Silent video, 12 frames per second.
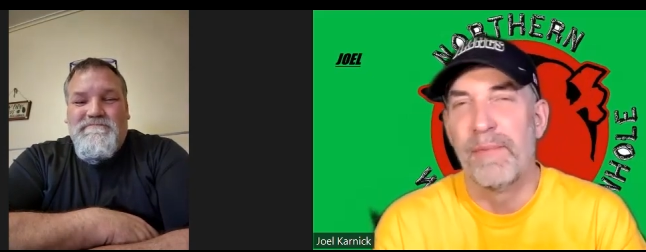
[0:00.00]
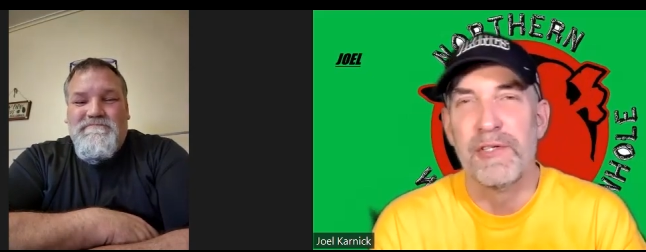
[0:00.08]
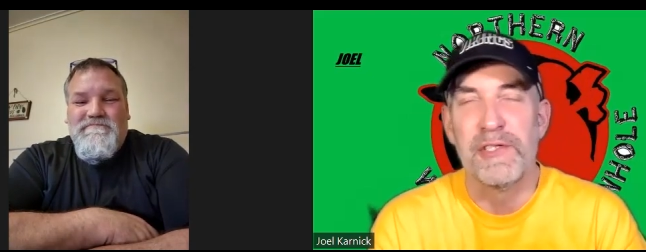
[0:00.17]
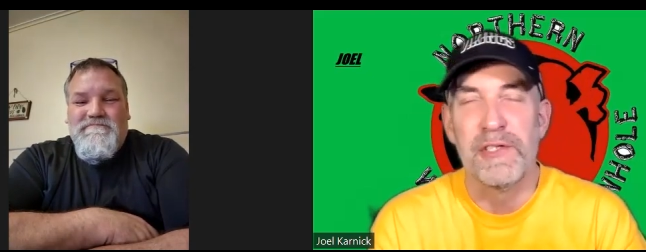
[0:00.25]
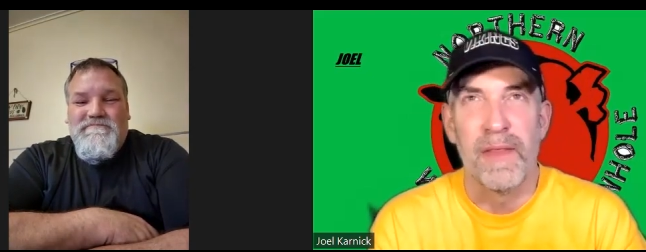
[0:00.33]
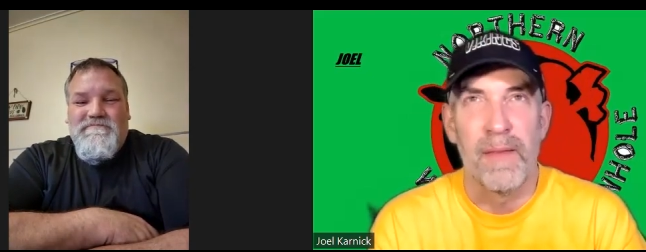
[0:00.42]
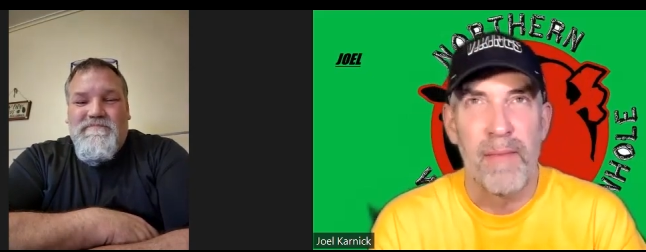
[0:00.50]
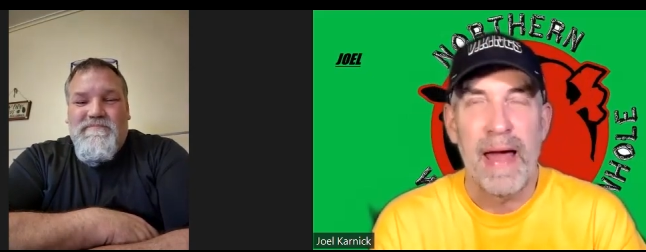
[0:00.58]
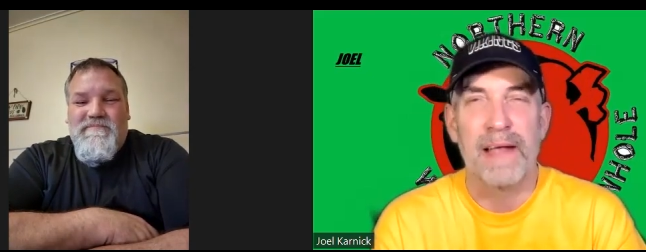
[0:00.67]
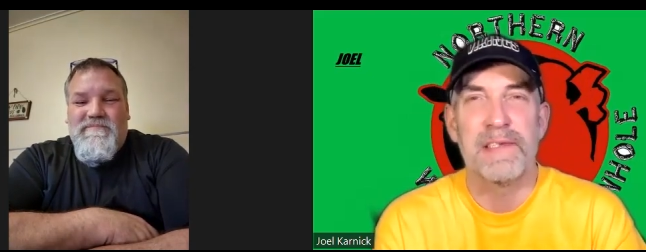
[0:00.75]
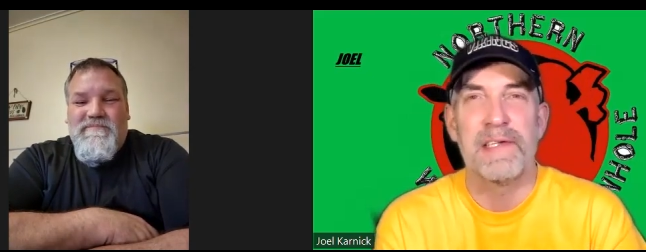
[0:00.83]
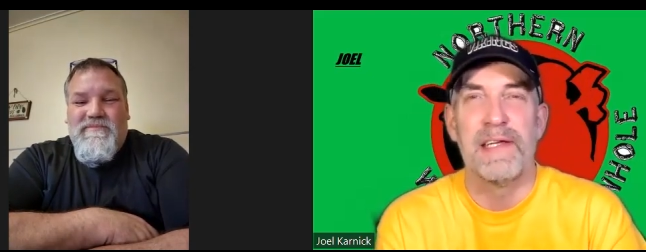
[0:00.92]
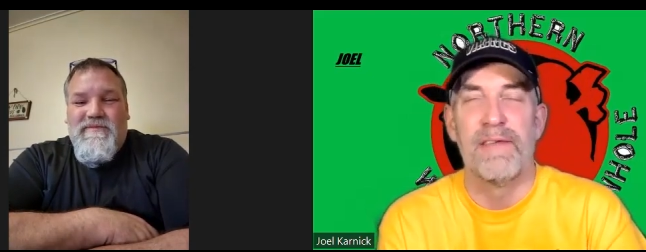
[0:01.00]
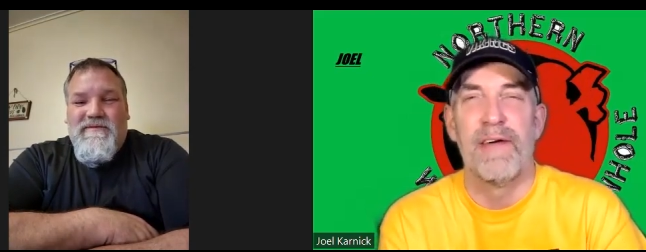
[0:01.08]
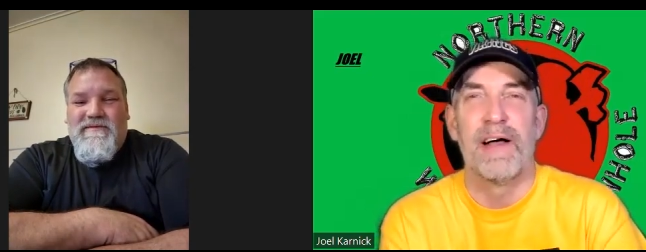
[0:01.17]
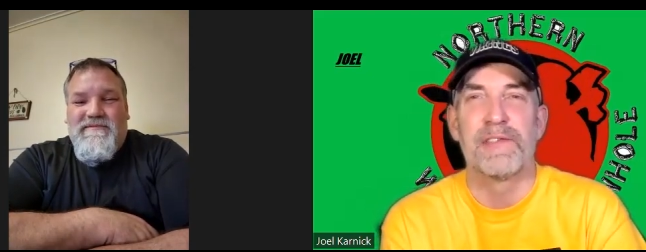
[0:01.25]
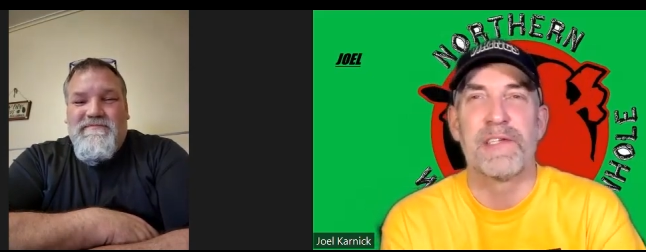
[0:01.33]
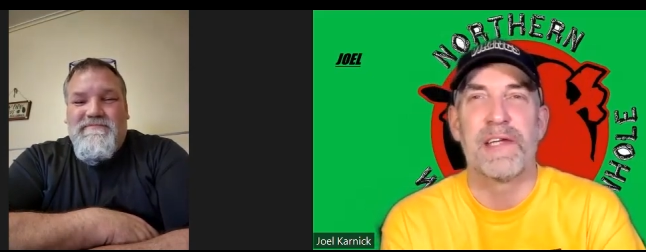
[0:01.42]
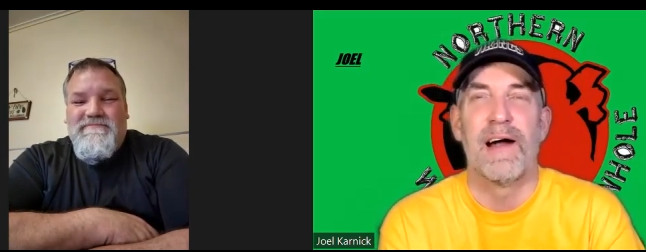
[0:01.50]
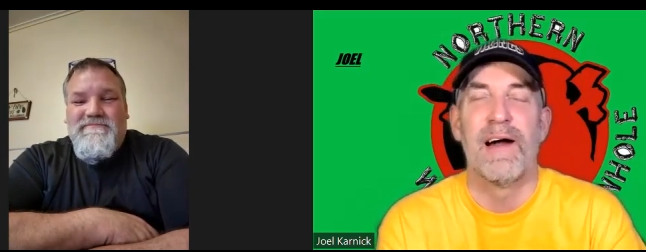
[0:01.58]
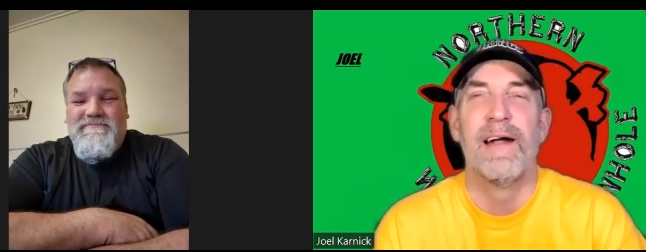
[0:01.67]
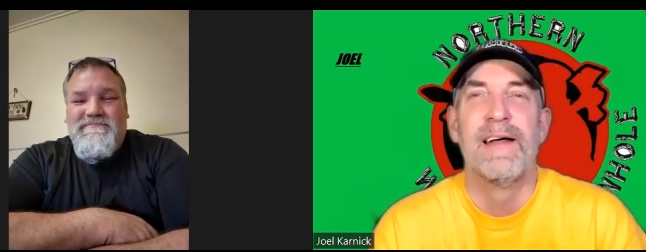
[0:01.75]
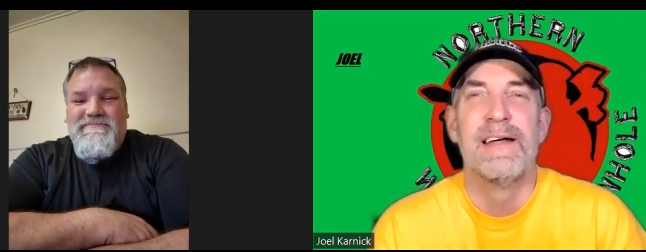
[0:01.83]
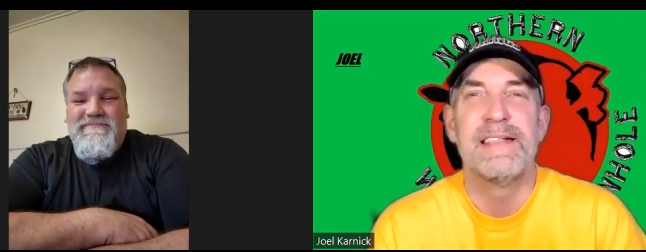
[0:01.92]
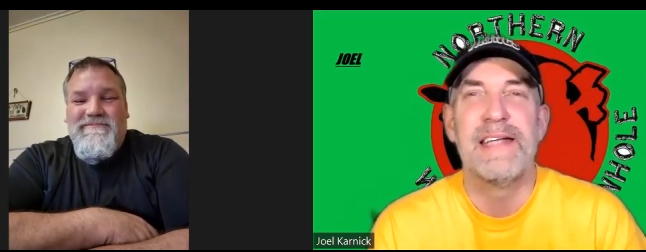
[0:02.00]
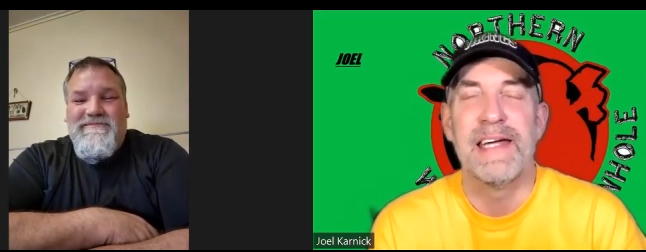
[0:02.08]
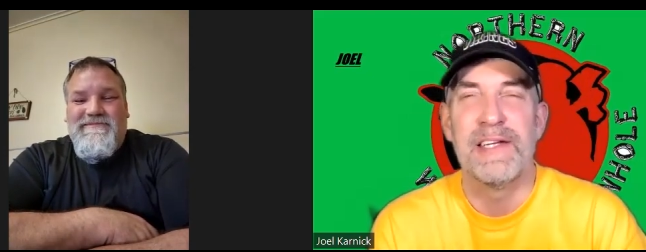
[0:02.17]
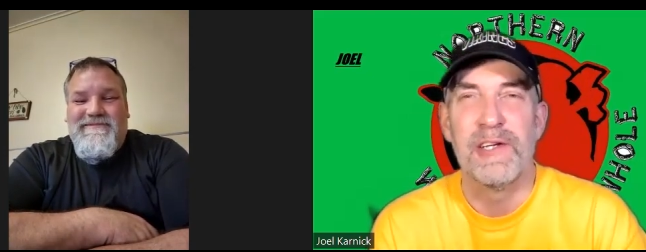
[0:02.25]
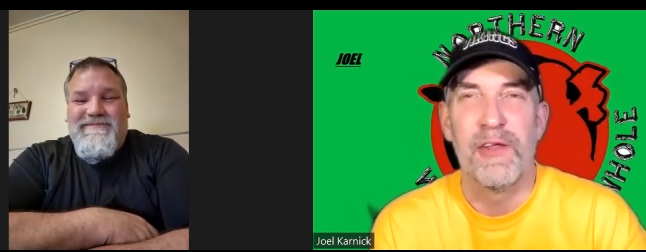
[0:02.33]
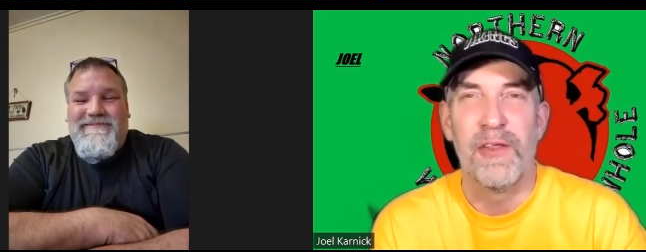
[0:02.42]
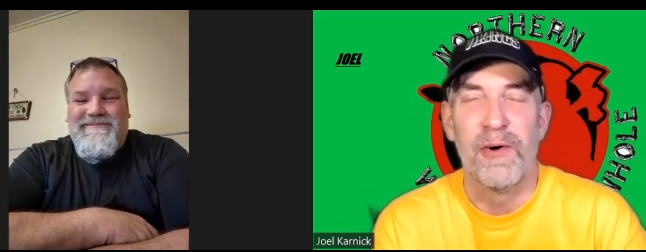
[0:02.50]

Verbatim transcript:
Speaker 1: put you in the back seat of Al's car, taking you to